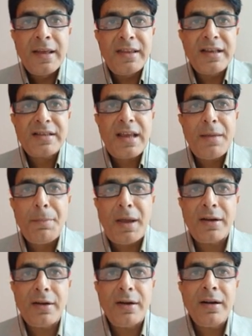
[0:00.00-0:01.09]
In the same
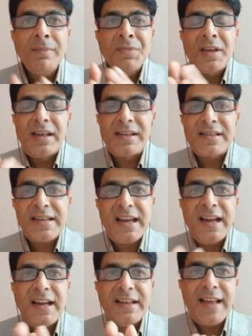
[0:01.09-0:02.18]
manner, he
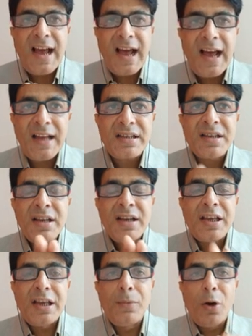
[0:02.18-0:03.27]
said that
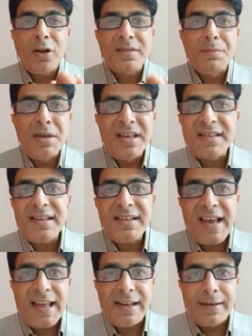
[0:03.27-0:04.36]
he was busy
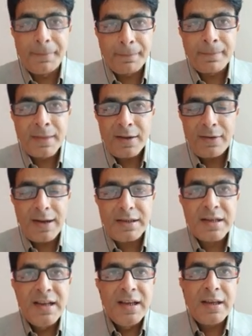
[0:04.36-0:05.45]
then, right?